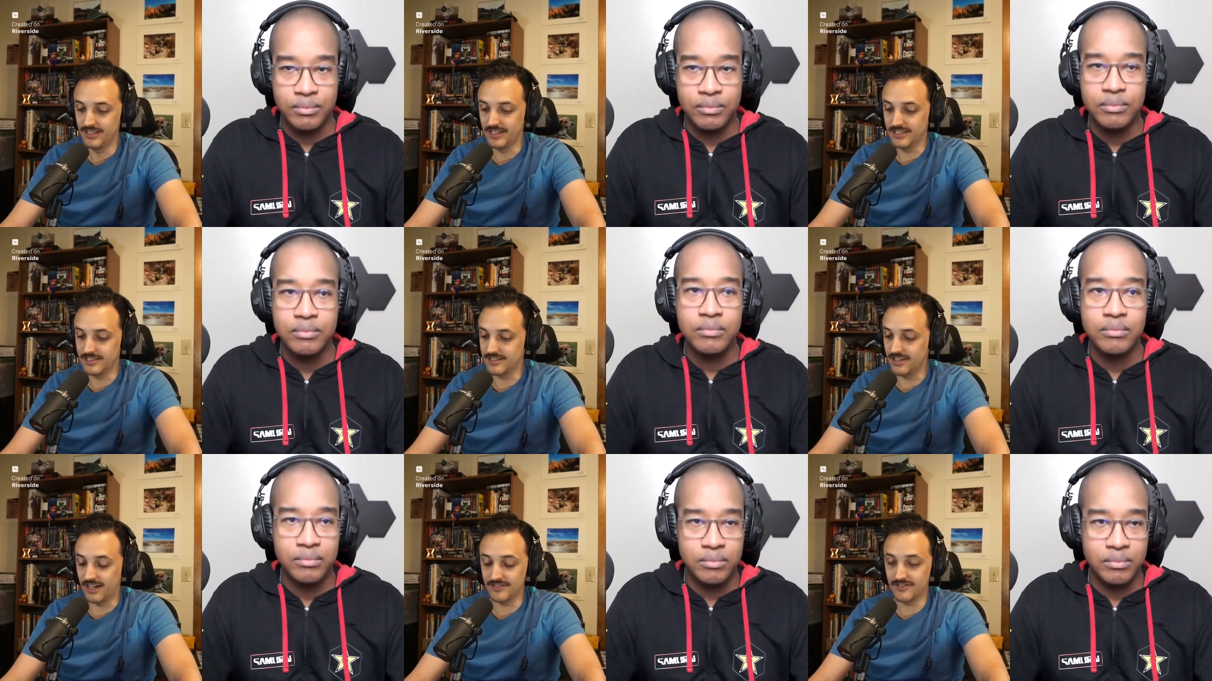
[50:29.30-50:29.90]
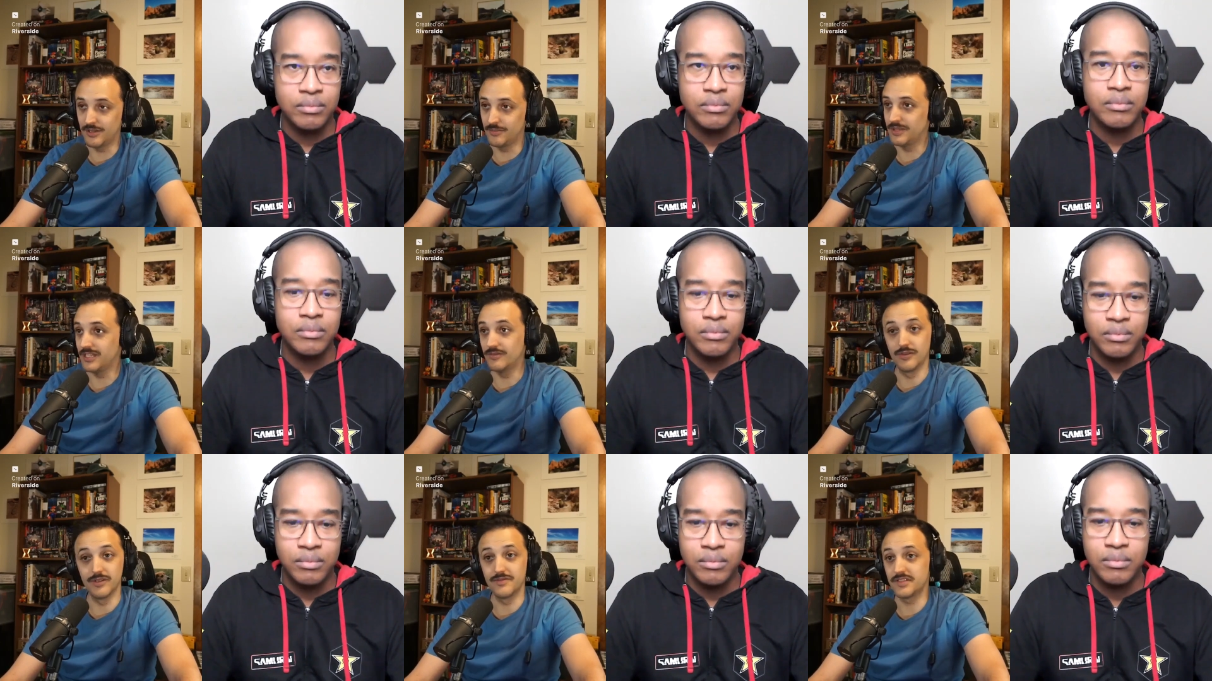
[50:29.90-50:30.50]
Speaker 1: it's not
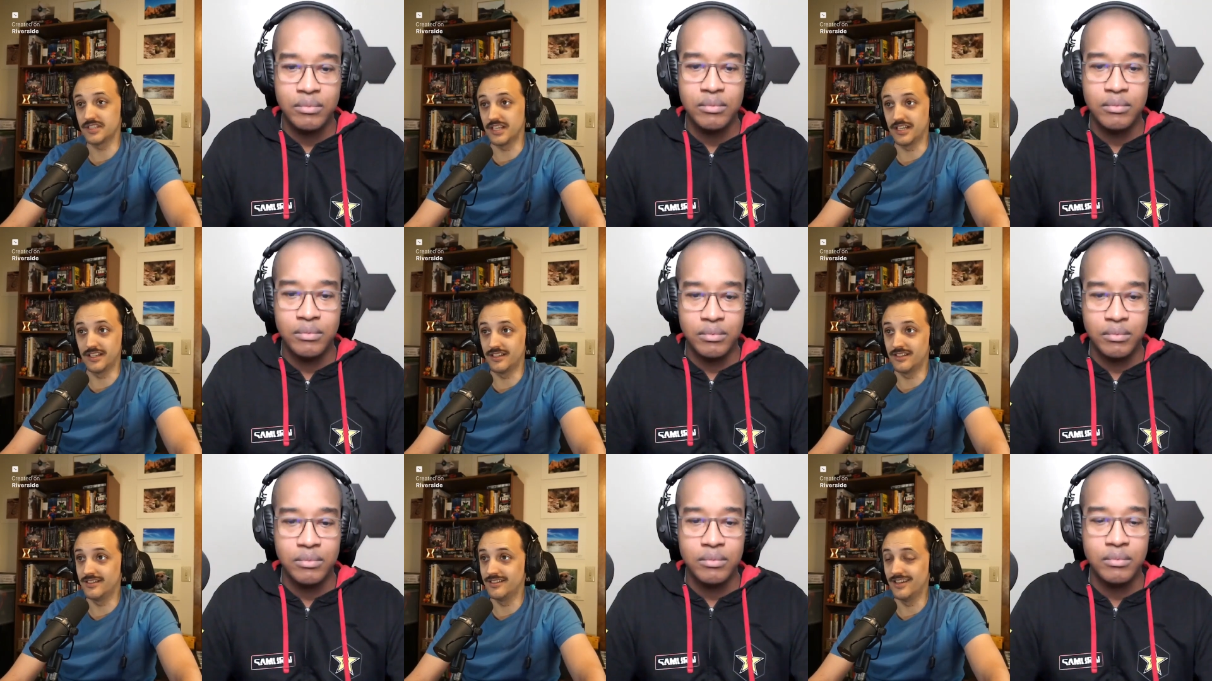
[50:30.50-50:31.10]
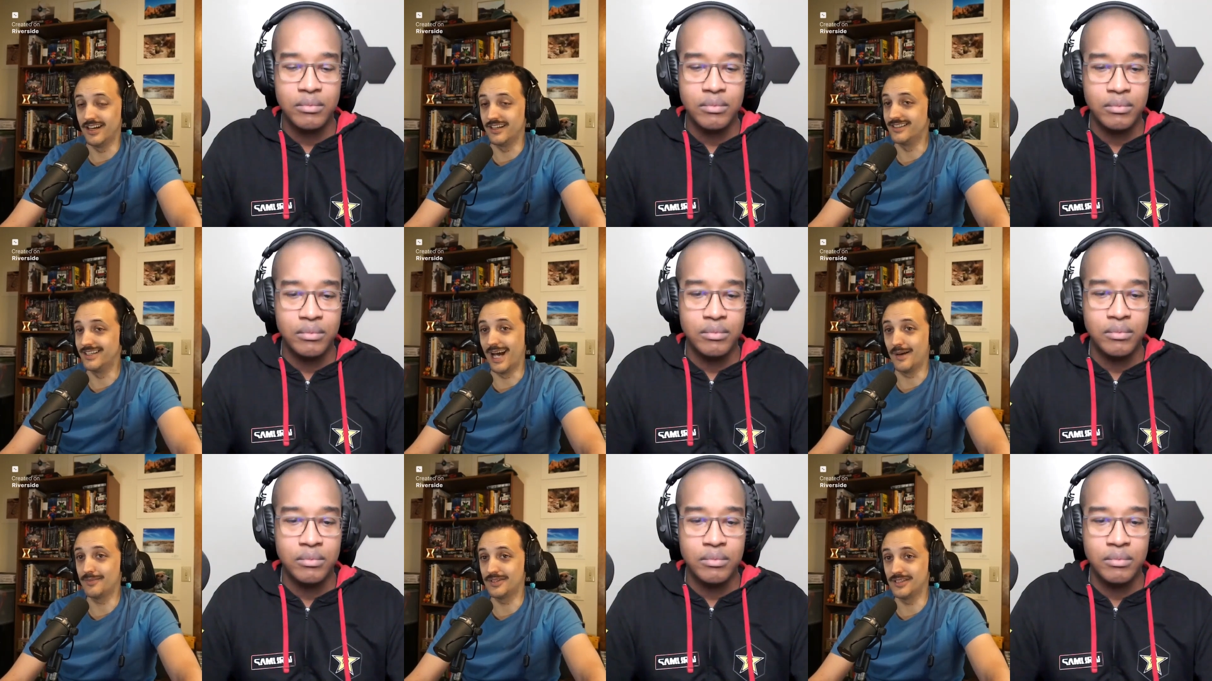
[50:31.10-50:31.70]
something we've seen
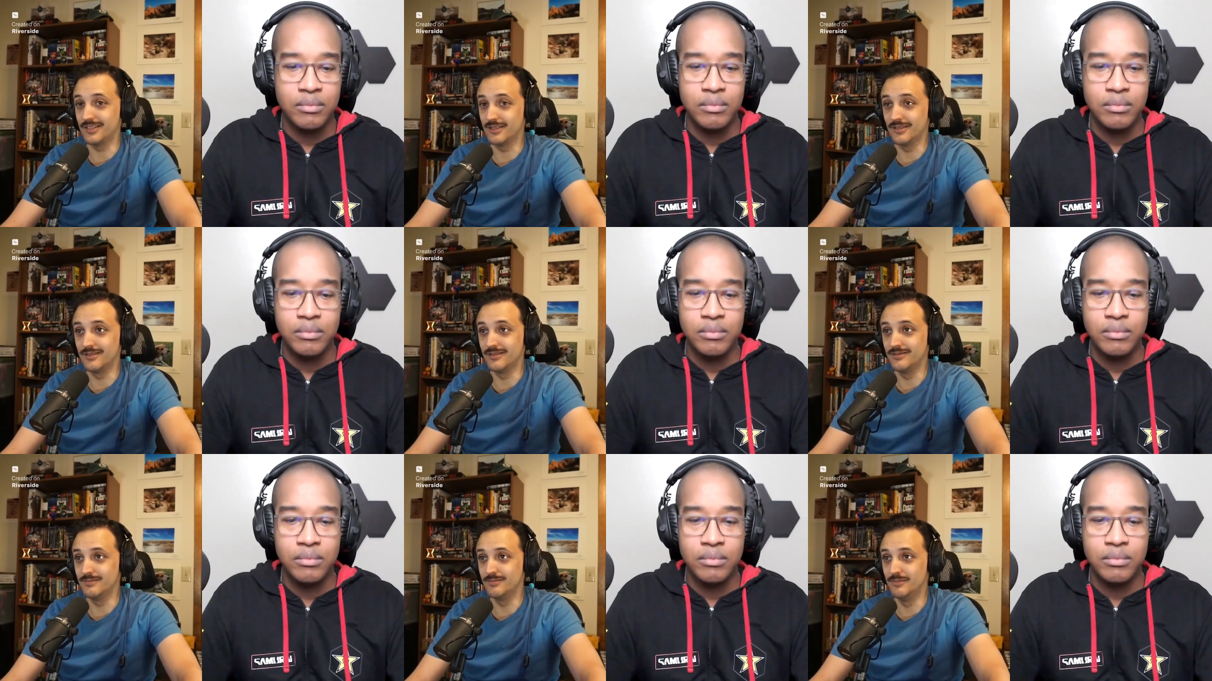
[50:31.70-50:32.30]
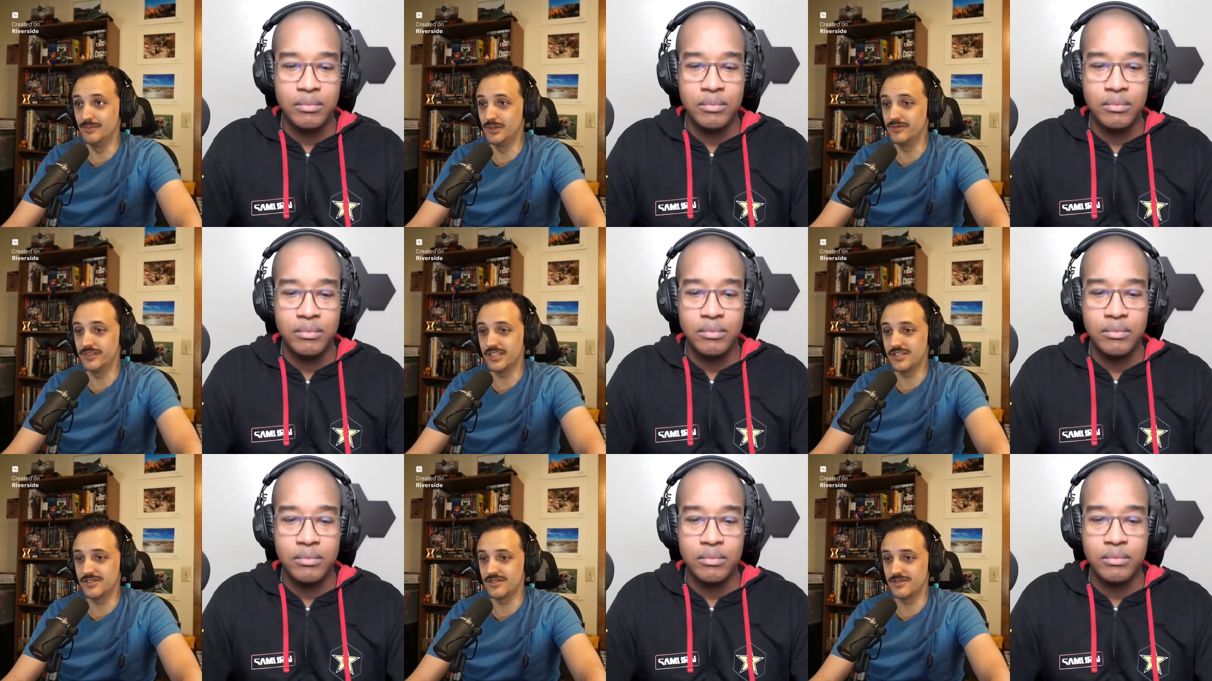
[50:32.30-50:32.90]
adapted in
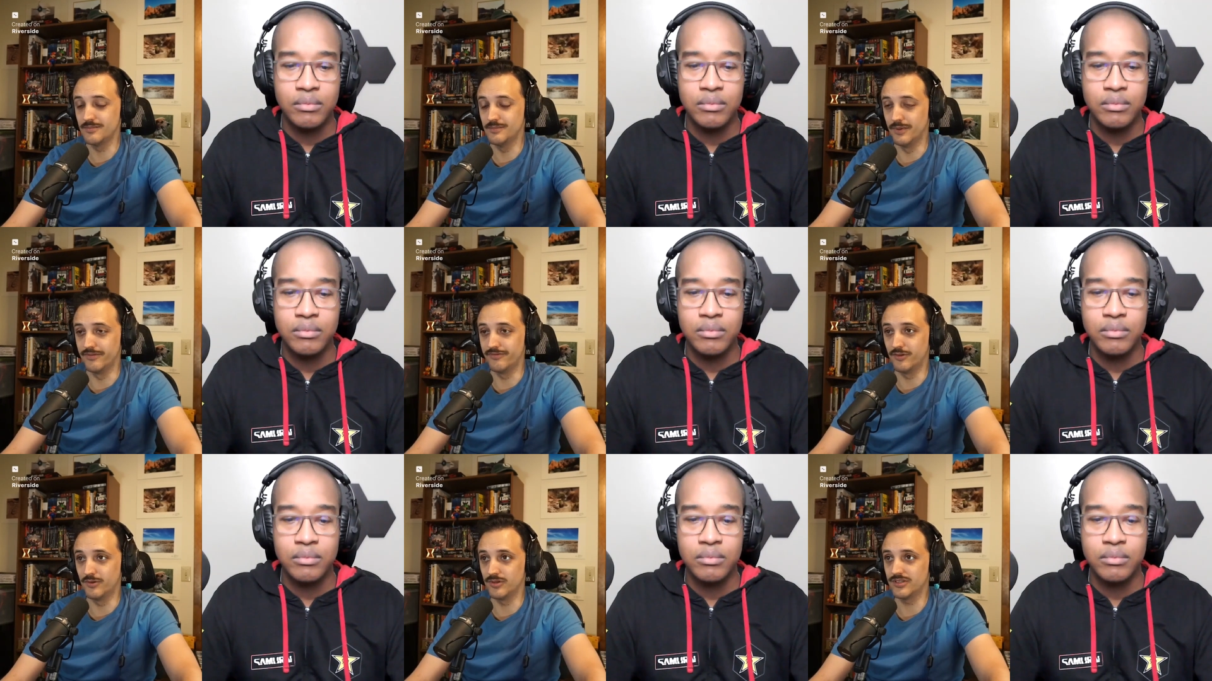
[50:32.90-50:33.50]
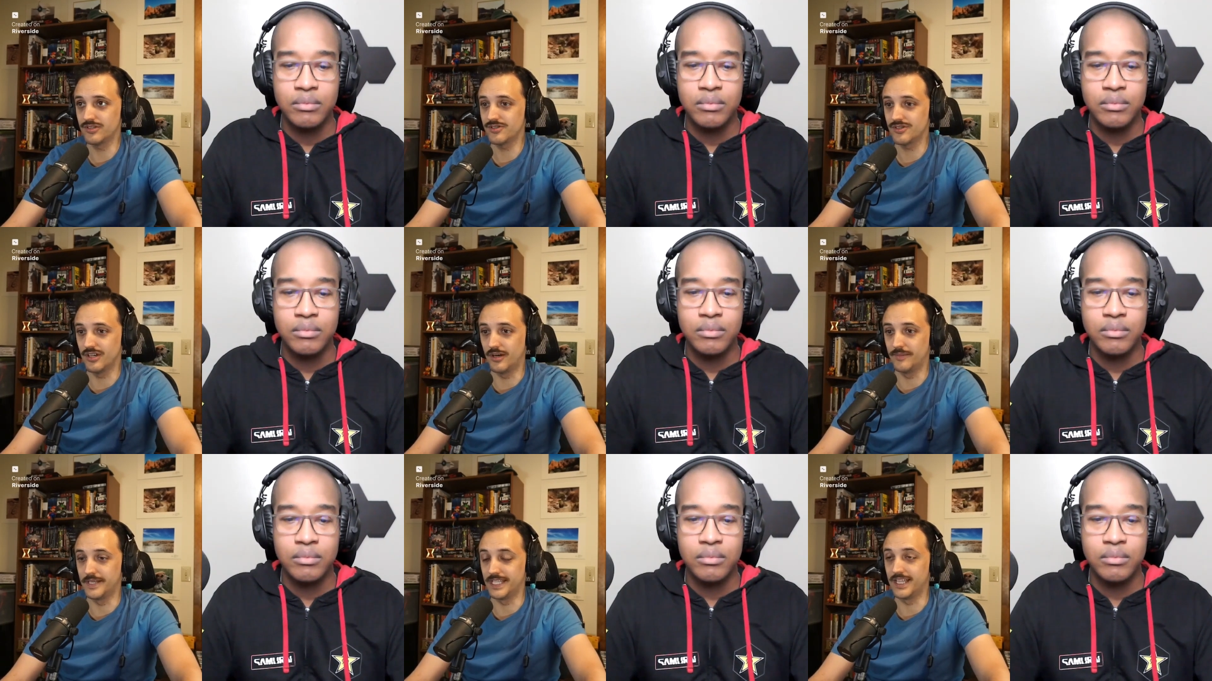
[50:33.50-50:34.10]
movies before.
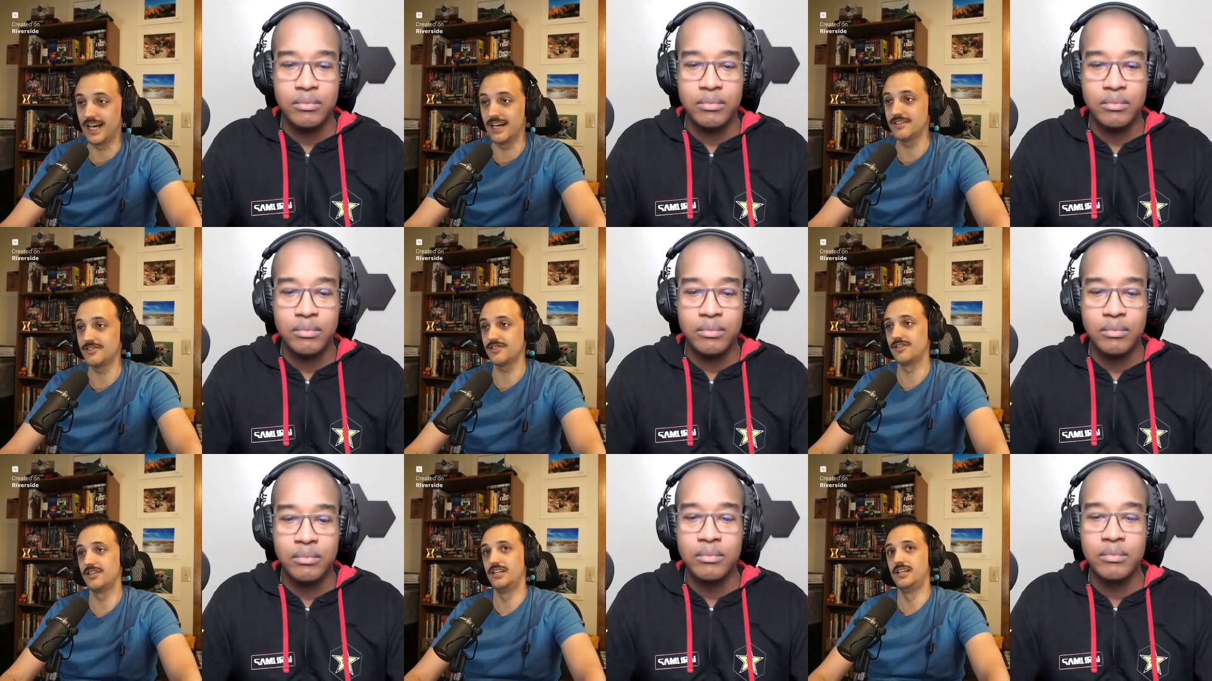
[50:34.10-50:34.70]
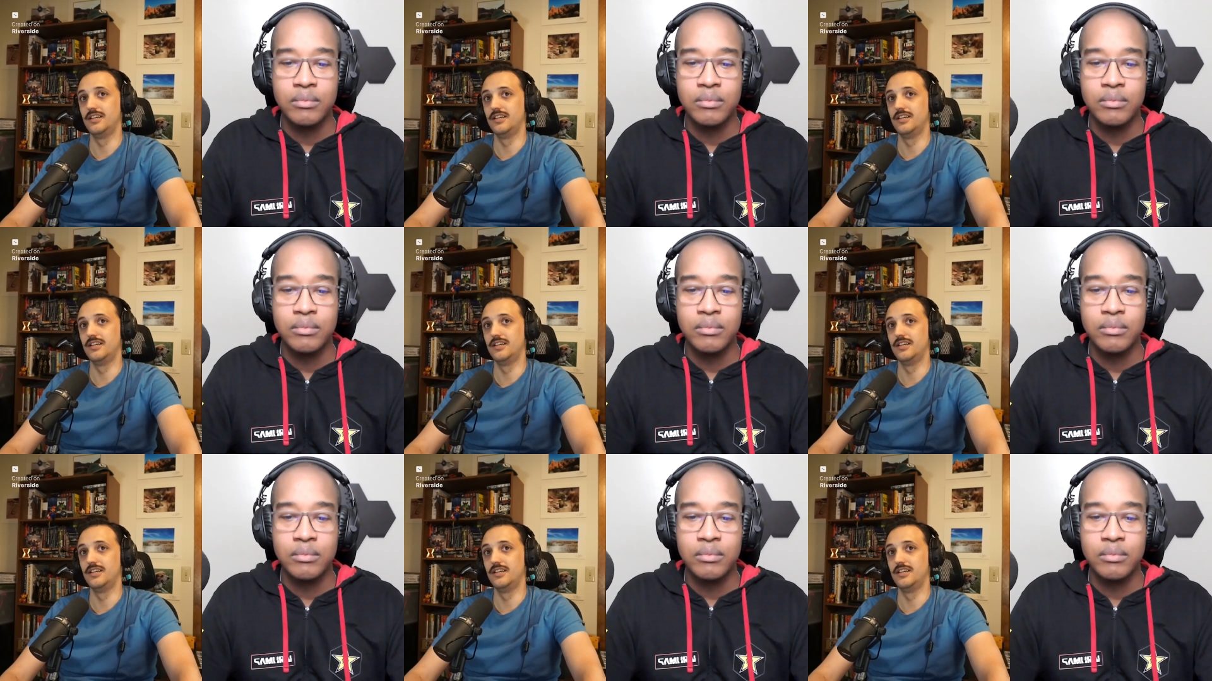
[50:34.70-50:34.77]
So I mean, that's